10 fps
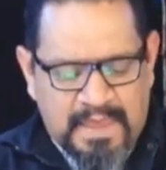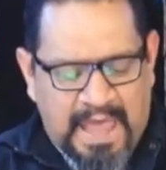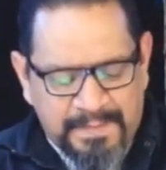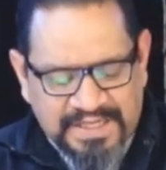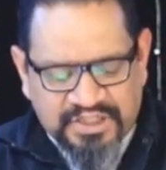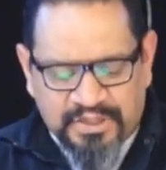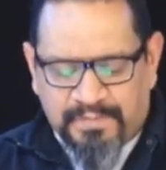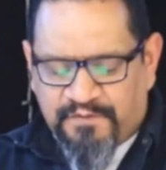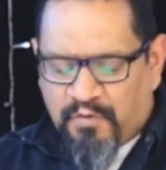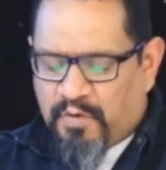I mentioned
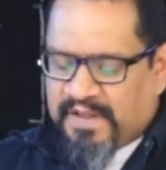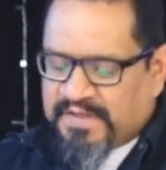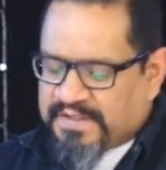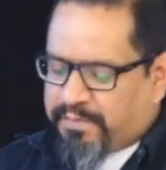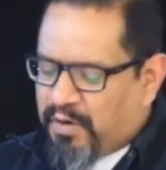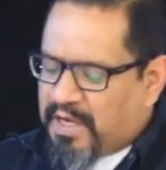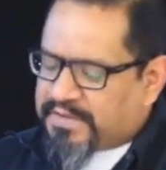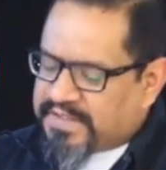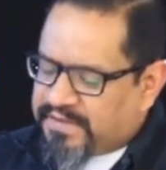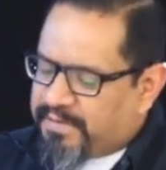before that this
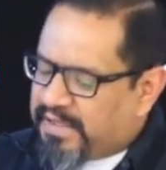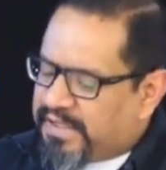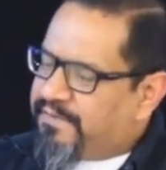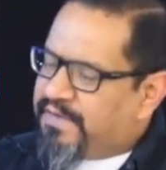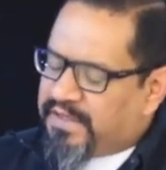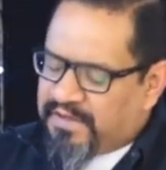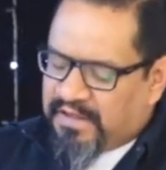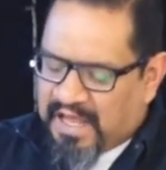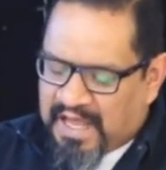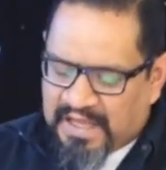process of believing the
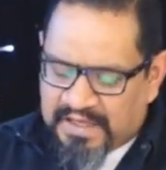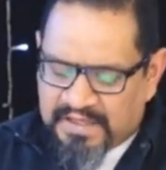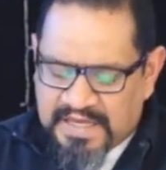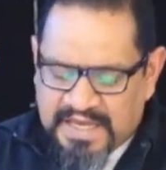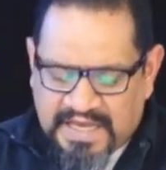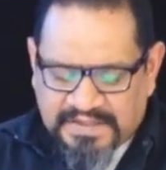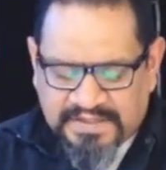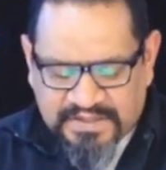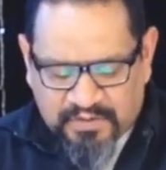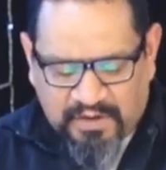lie is
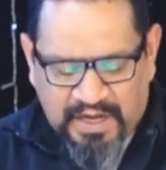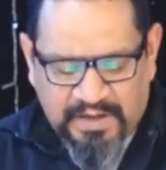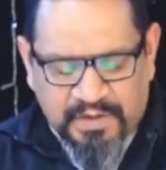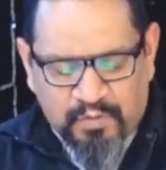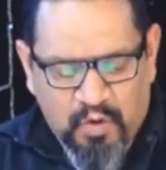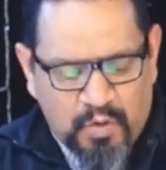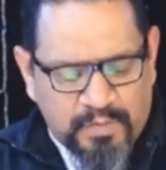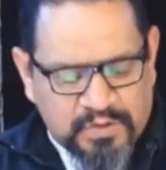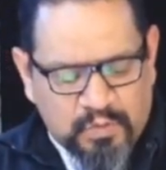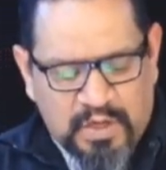described in
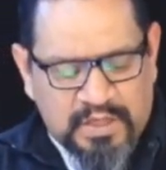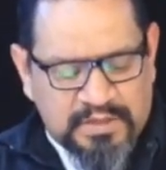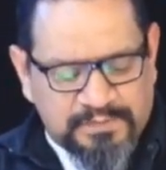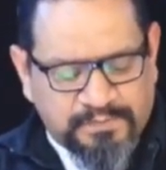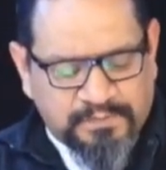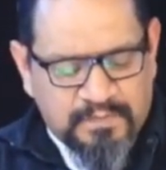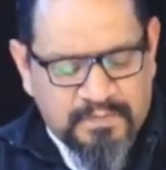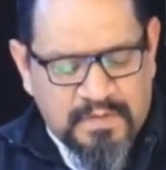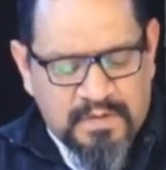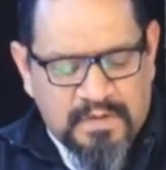Romans one.
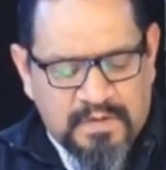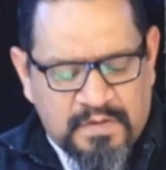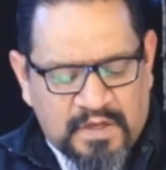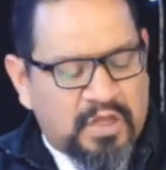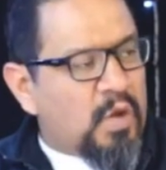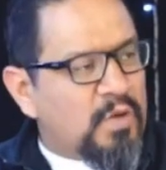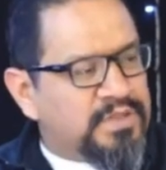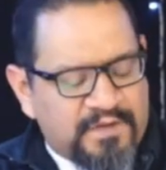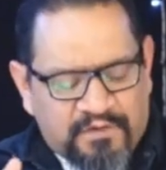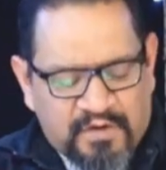The
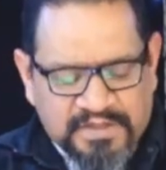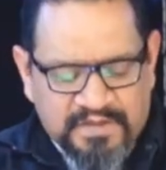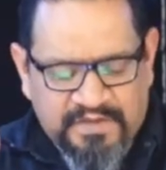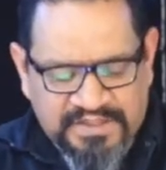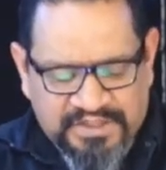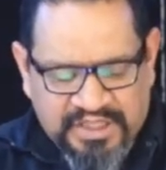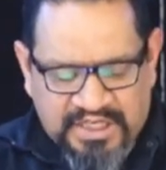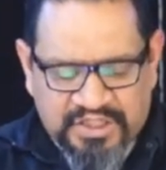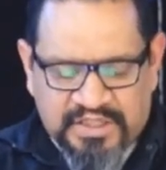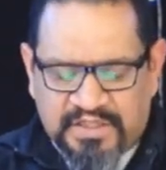closing verse of that
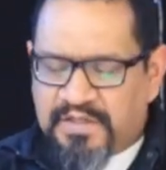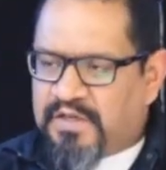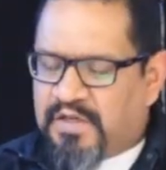section,